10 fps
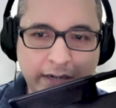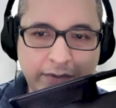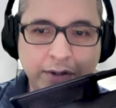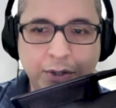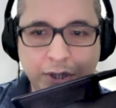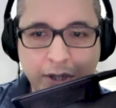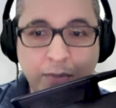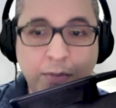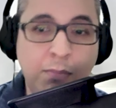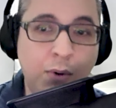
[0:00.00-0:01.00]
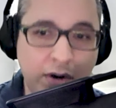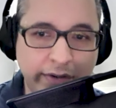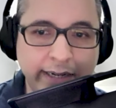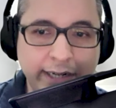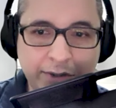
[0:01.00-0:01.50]
definitely shown more
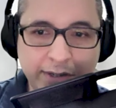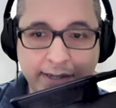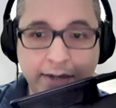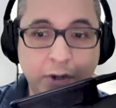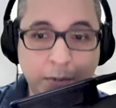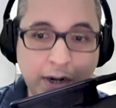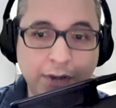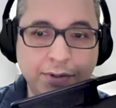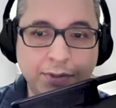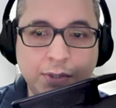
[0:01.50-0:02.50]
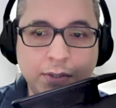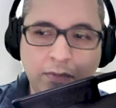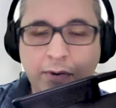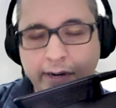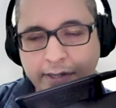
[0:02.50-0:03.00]
of an interest than her brothers
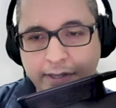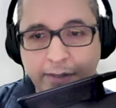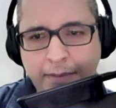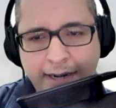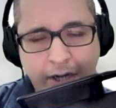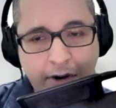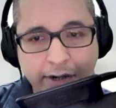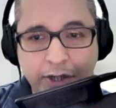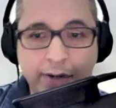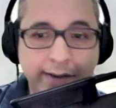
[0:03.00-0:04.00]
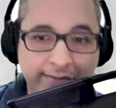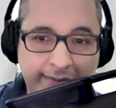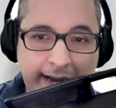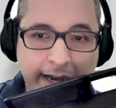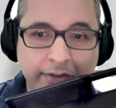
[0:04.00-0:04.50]
for instance my daughter is turning
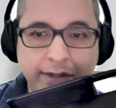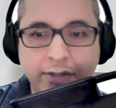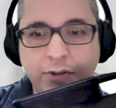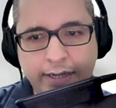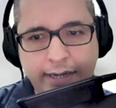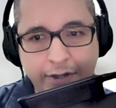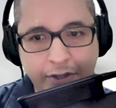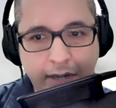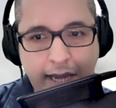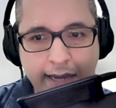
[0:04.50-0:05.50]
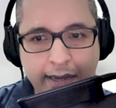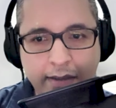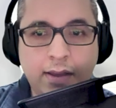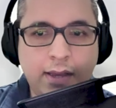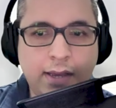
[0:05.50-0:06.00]
five in in july
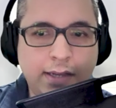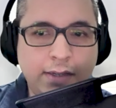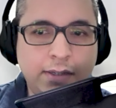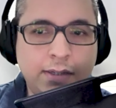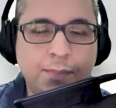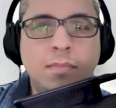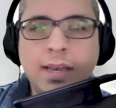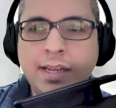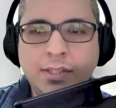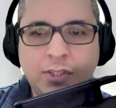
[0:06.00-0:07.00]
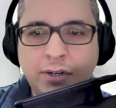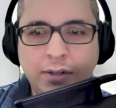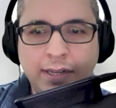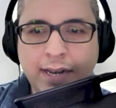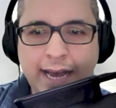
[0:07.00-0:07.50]
right. and it is
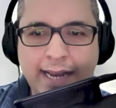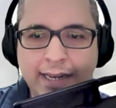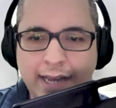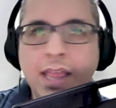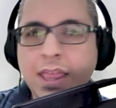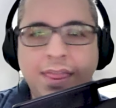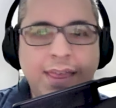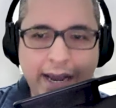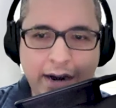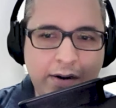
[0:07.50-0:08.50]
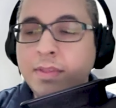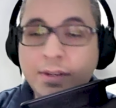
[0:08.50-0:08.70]
certainly not there.